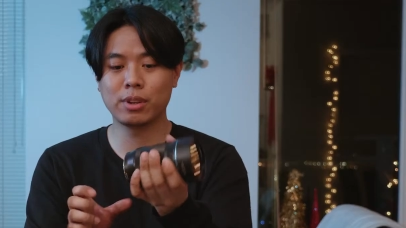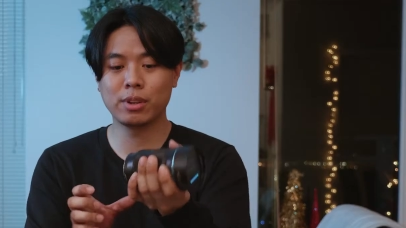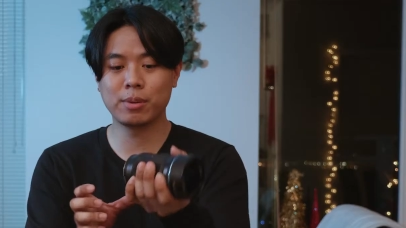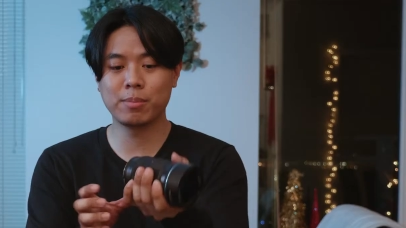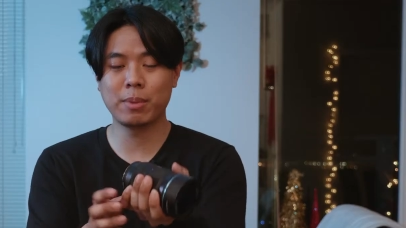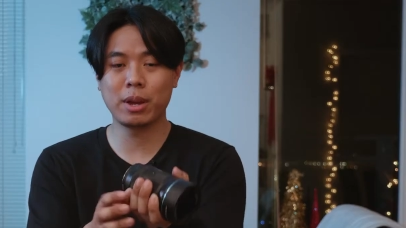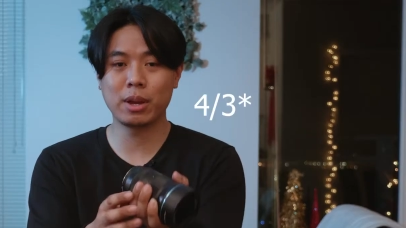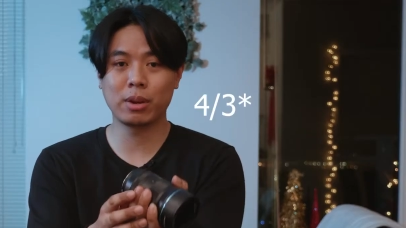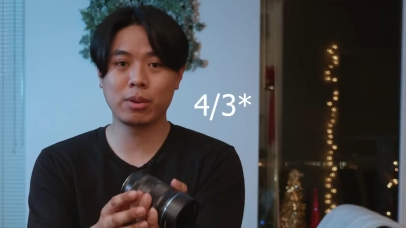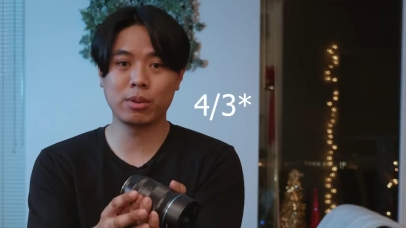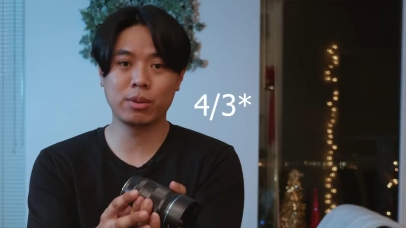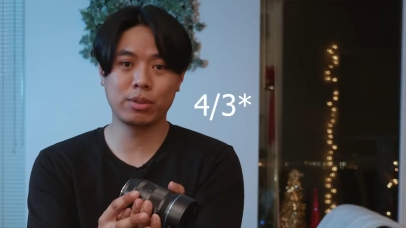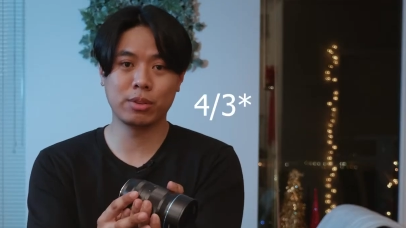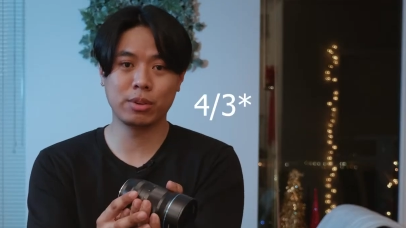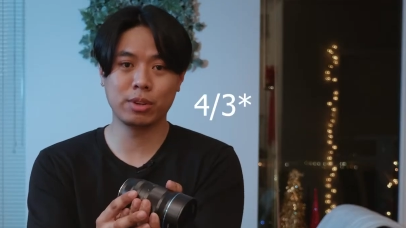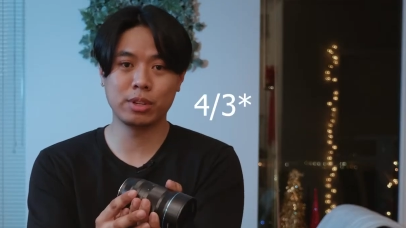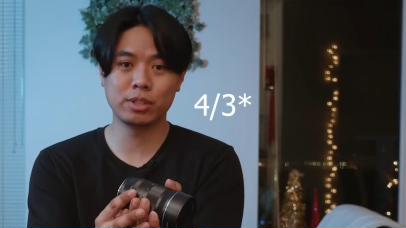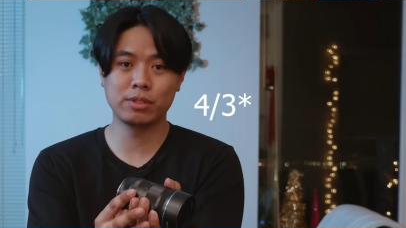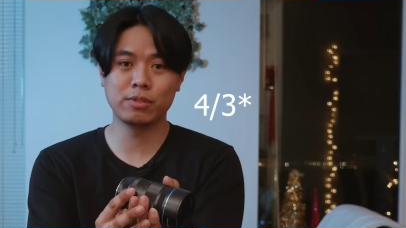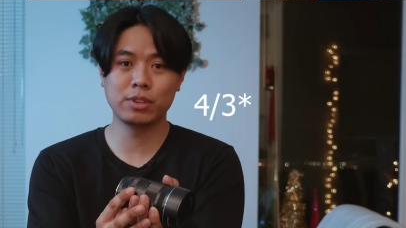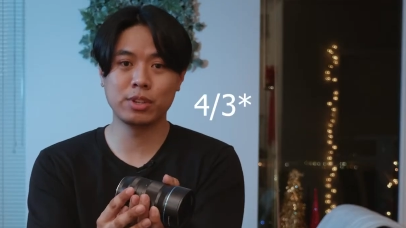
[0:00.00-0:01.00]
a micro
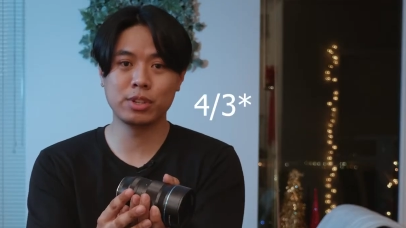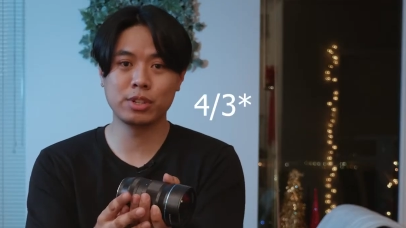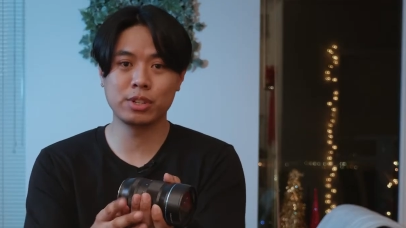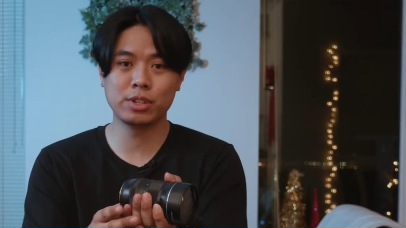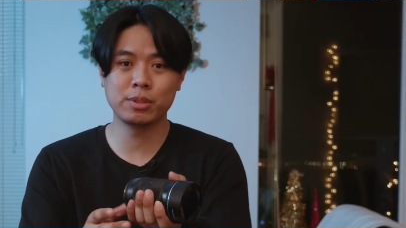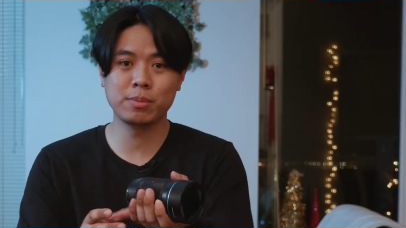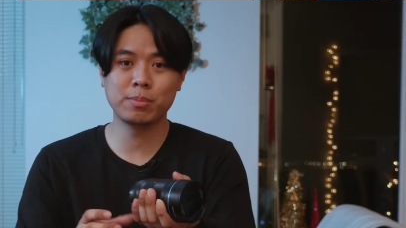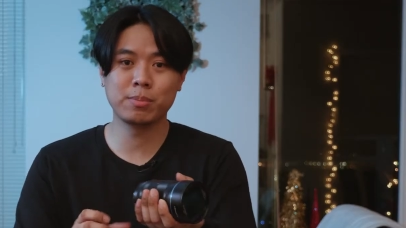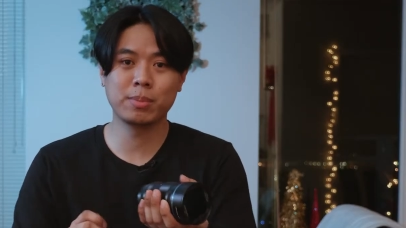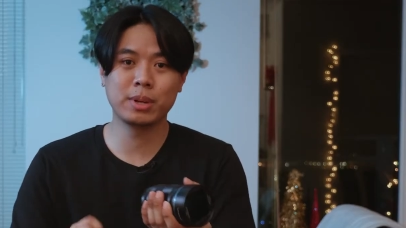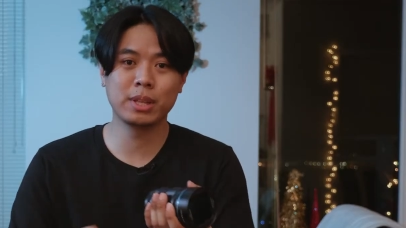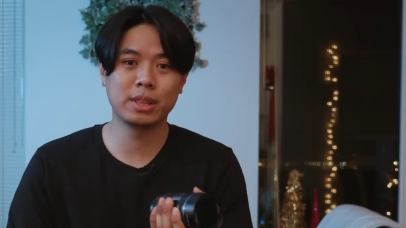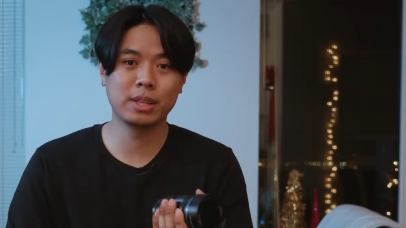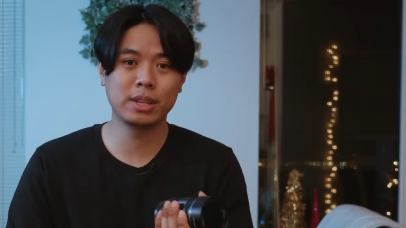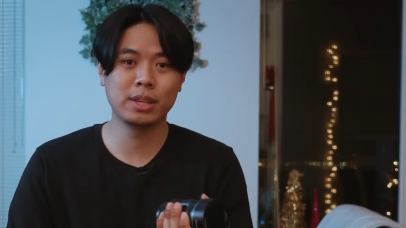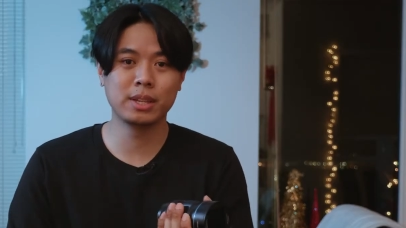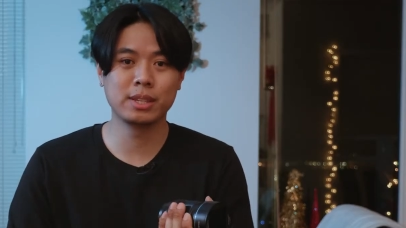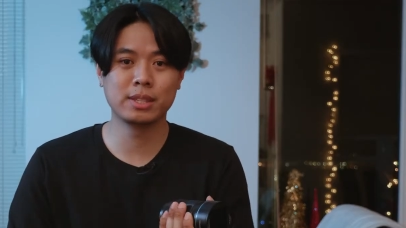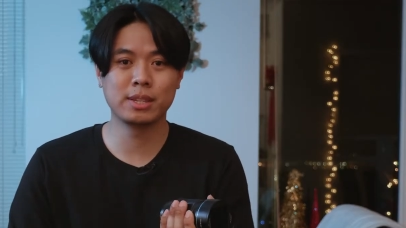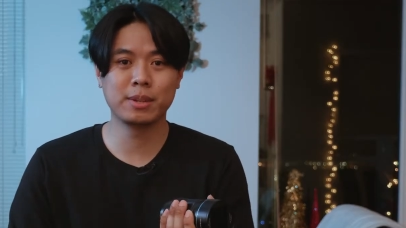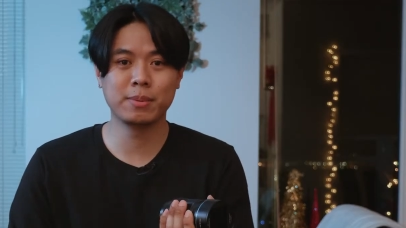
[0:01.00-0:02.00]
thirds version, but
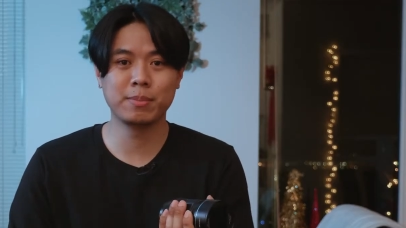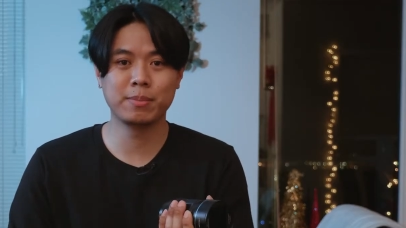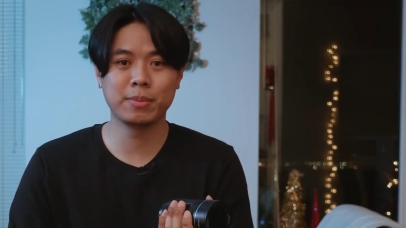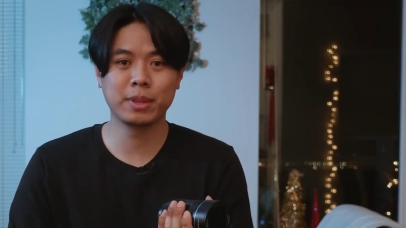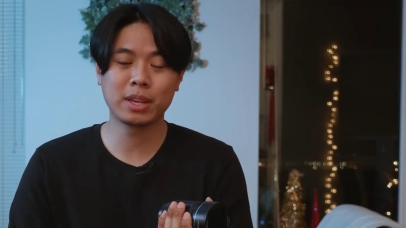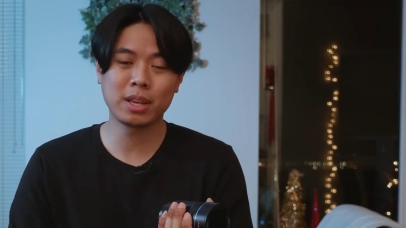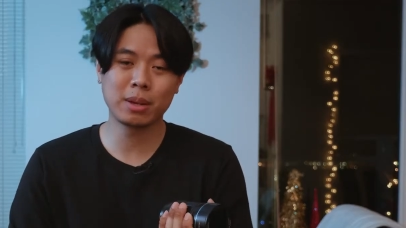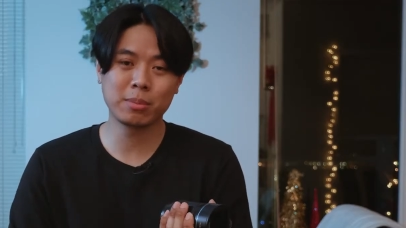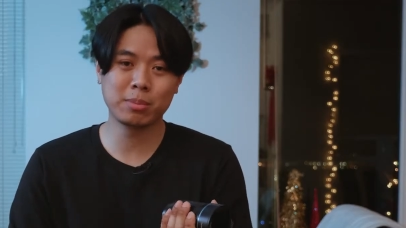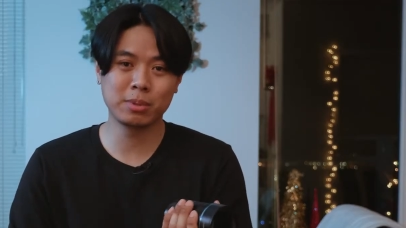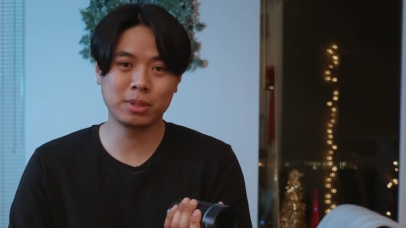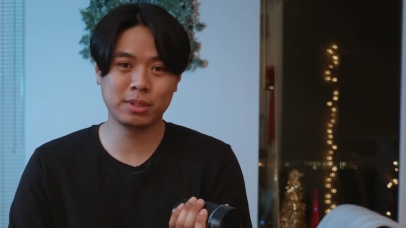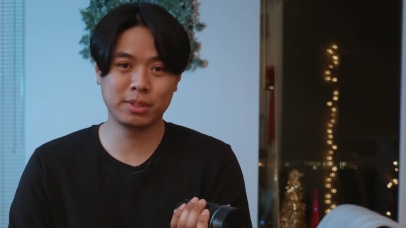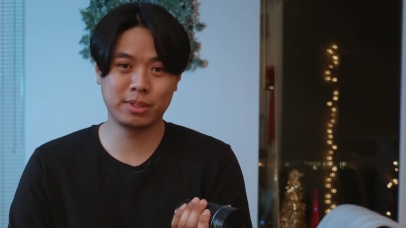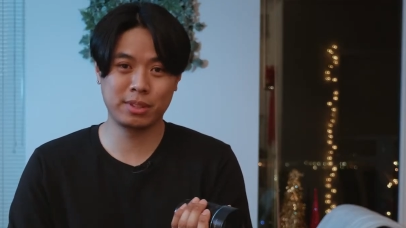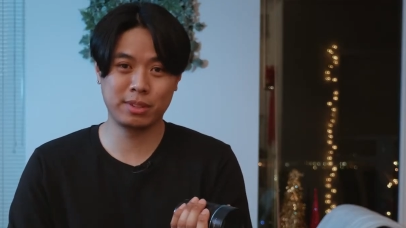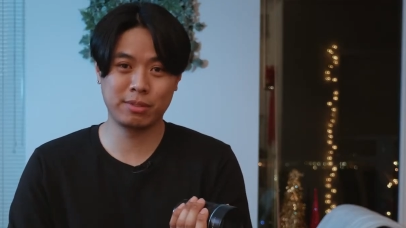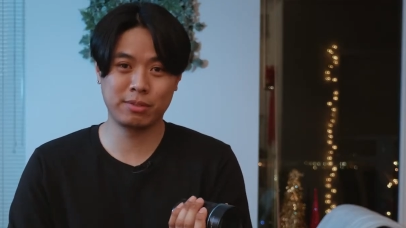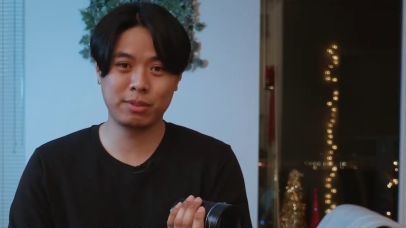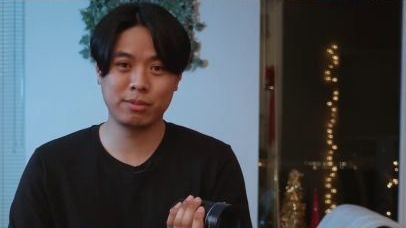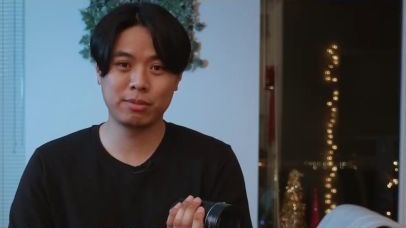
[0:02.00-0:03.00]
there's a couple of
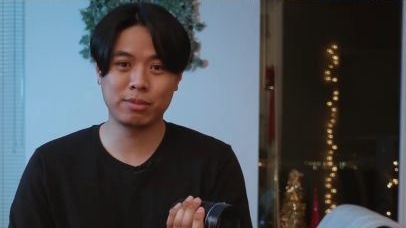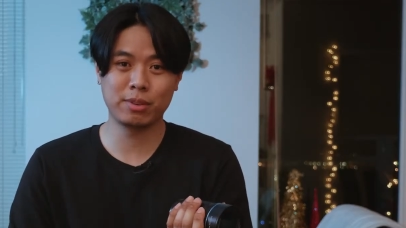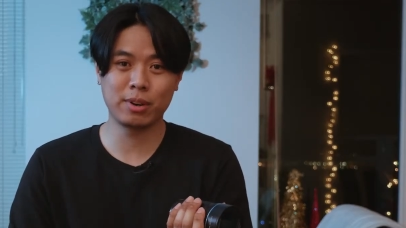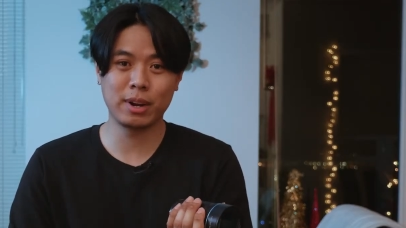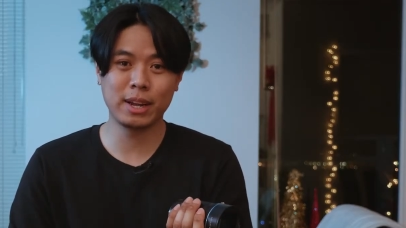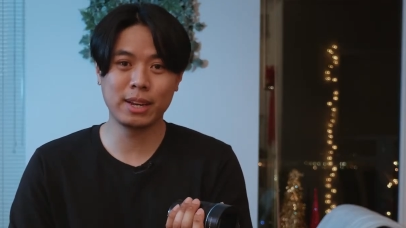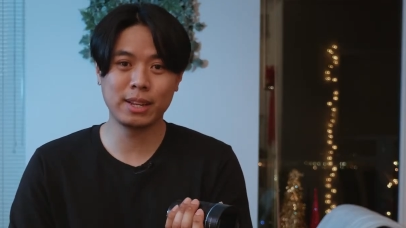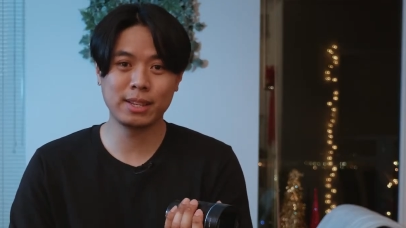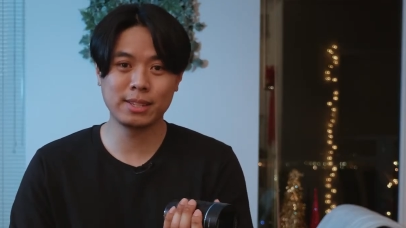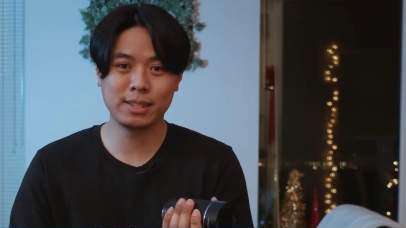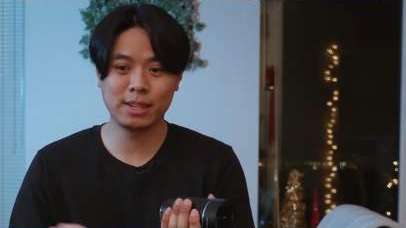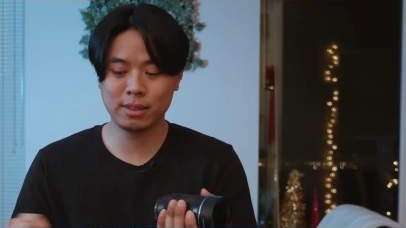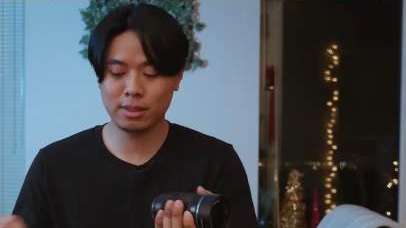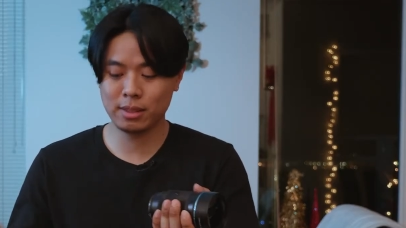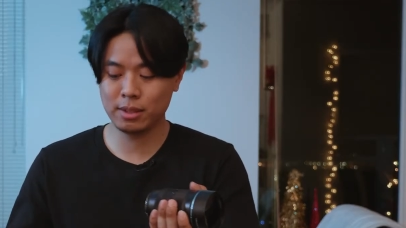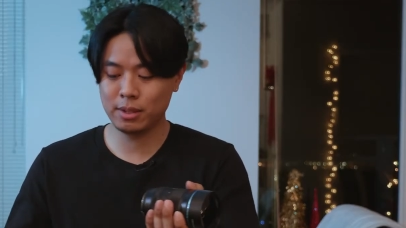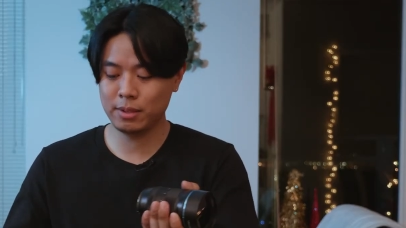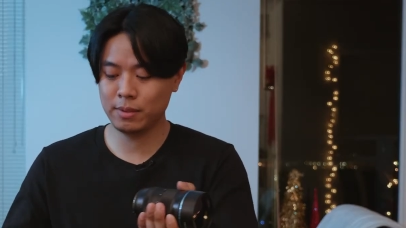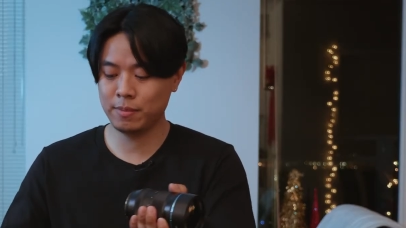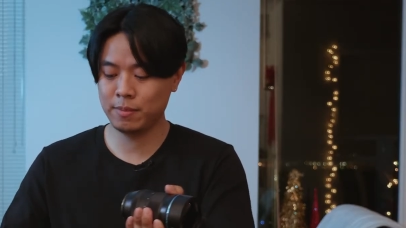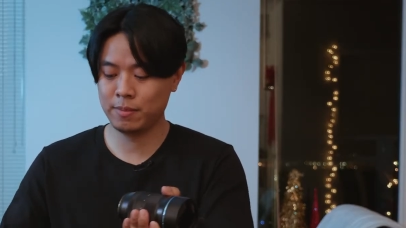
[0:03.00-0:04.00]
different varieties out
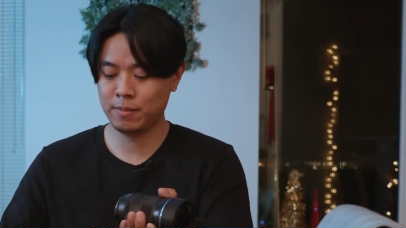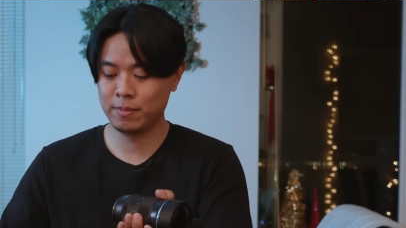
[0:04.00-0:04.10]
there.